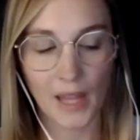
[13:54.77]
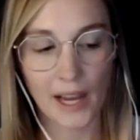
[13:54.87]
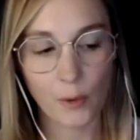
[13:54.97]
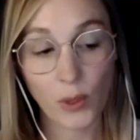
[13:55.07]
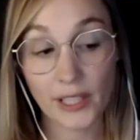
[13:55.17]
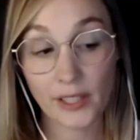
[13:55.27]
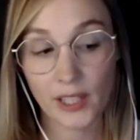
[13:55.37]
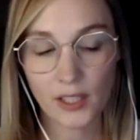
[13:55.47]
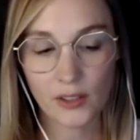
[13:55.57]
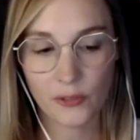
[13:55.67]
Well, I
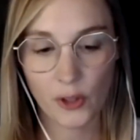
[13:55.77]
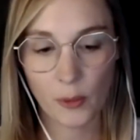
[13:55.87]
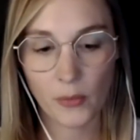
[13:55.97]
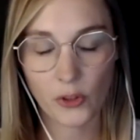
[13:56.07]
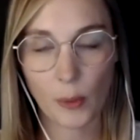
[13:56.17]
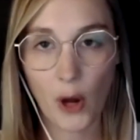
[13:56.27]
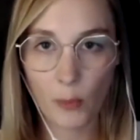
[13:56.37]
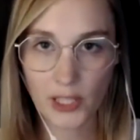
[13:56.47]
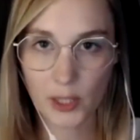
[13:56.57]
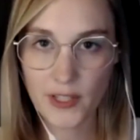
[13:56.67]
think from the
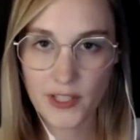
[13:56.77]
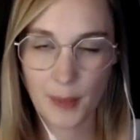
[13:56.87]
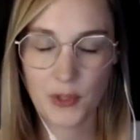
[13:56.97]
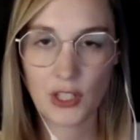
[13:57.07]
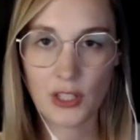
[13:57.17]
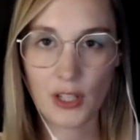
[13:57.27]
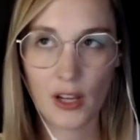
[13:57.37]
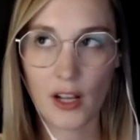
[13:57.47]
public perception,